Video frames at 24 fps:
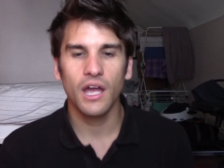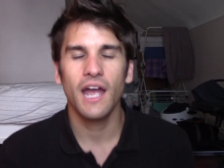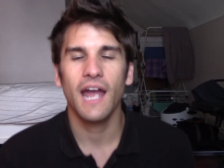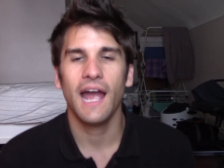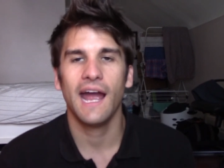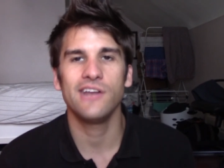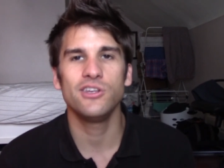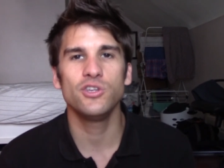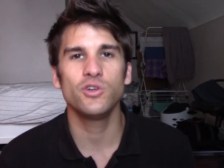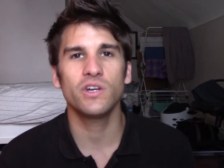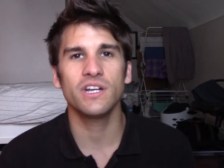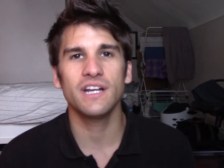
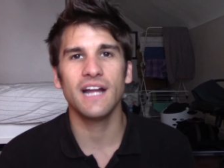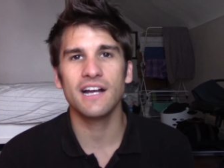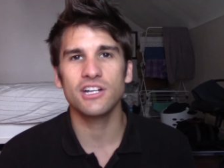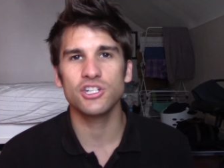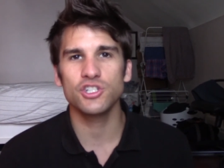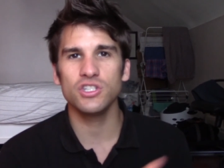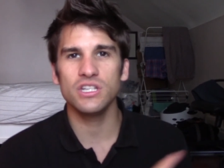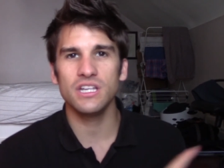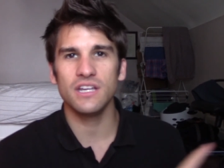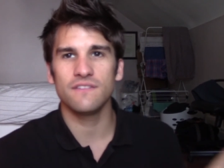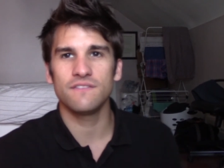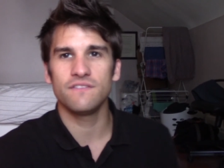And you can
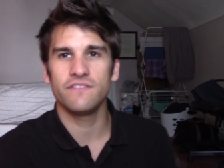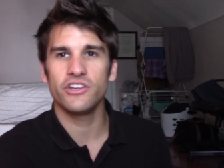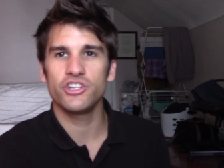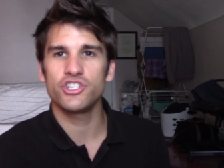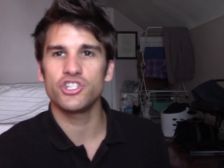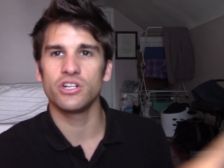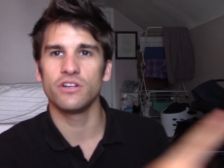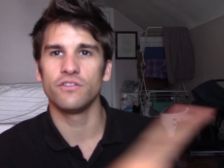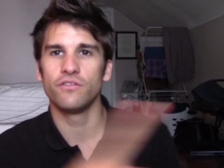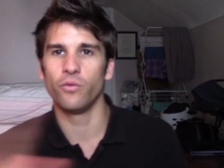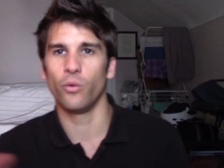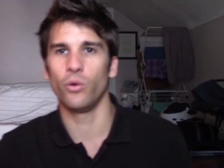actually
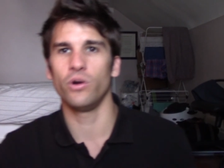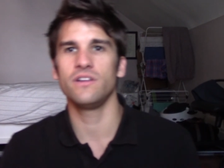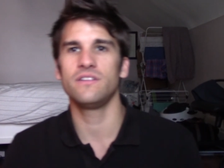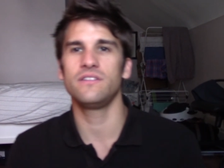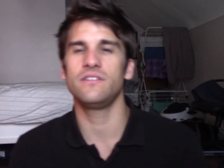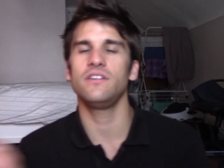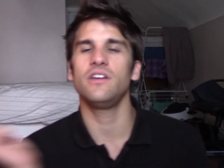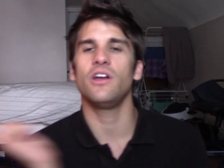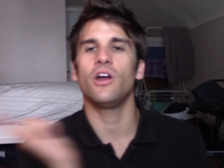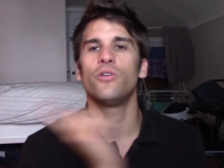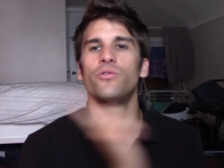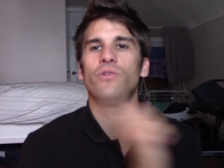envision a vortex
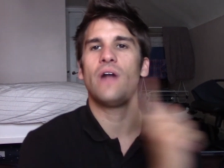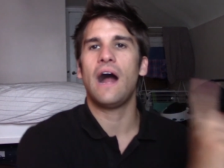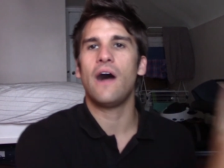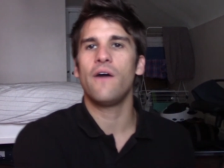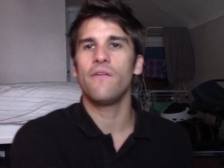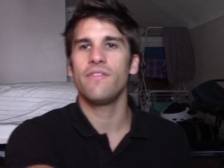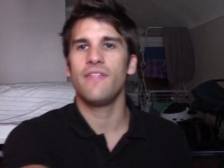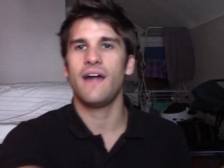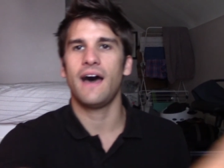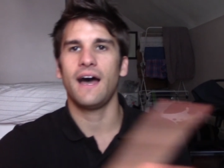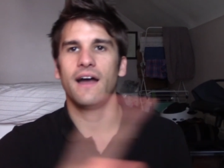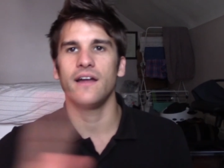
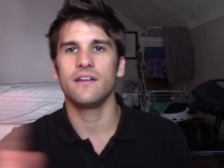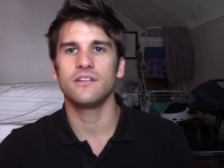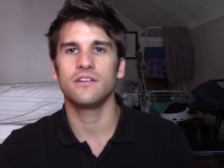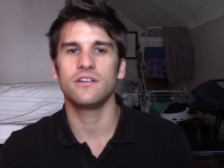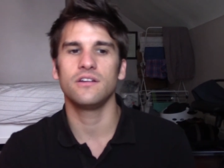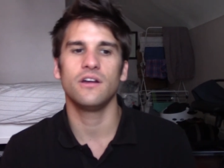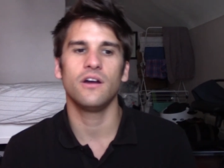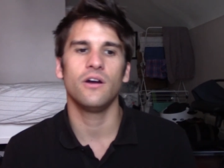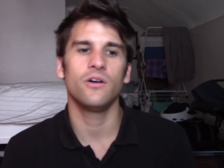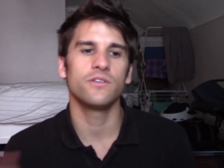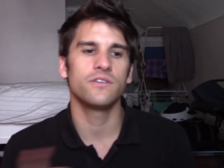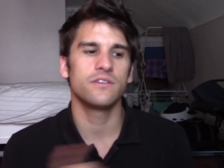around that, you
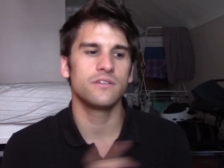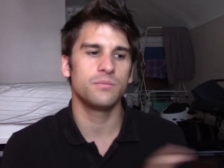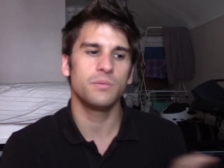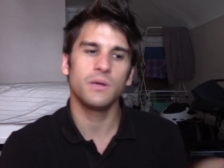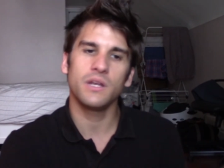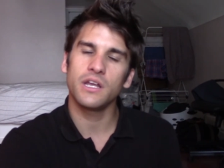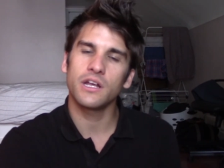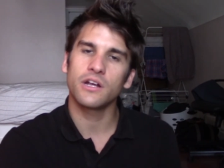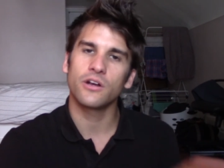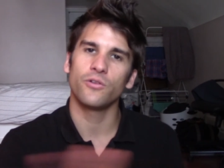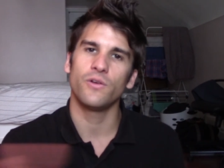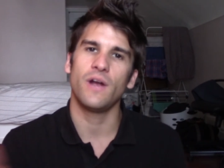know,
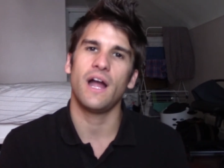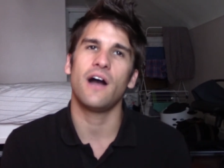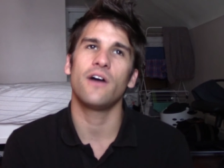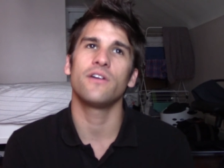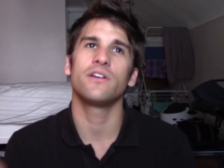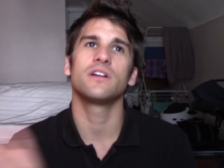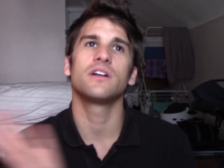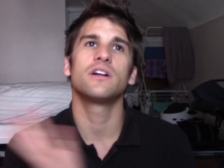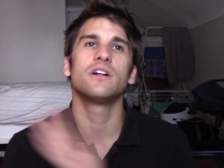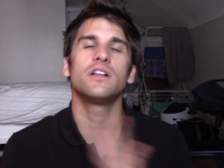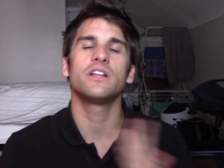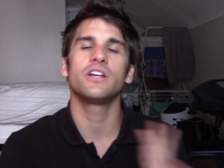spinning around
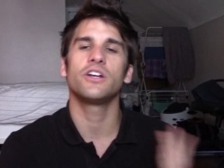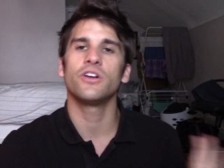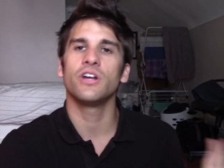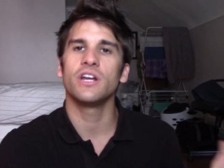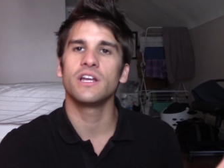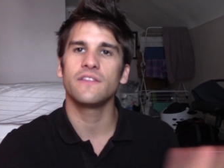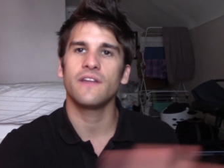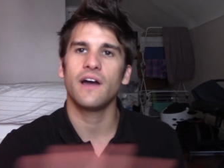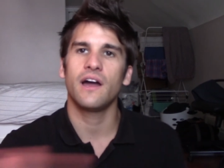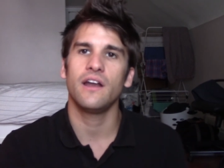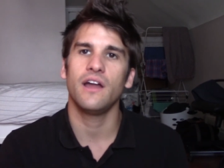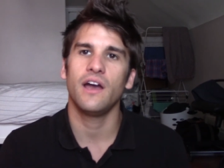and clearing
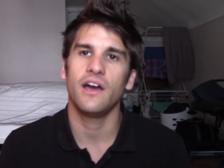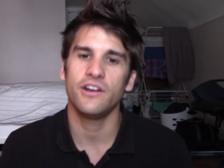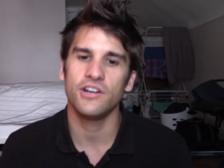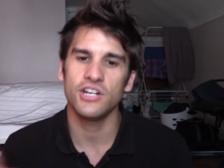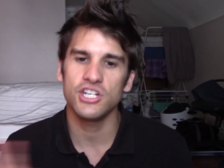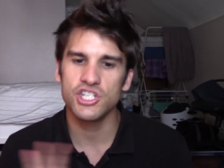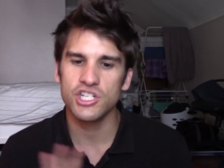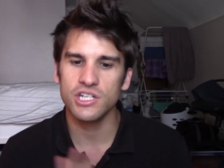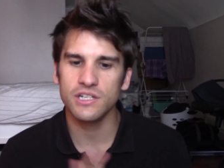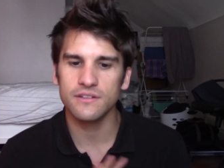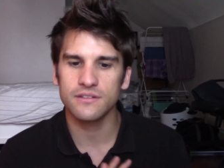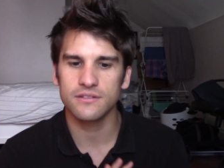that
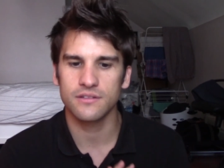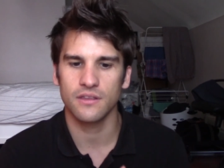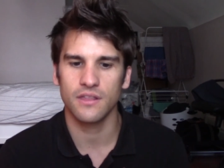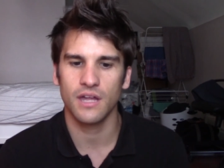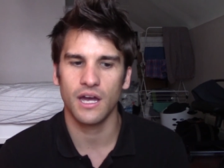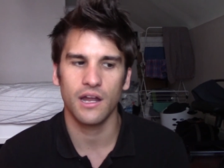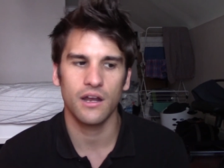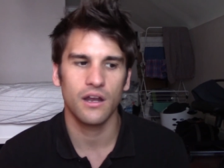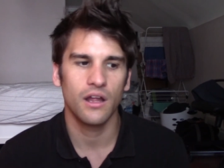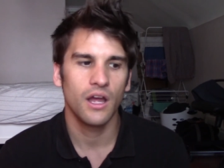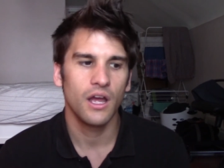energy so that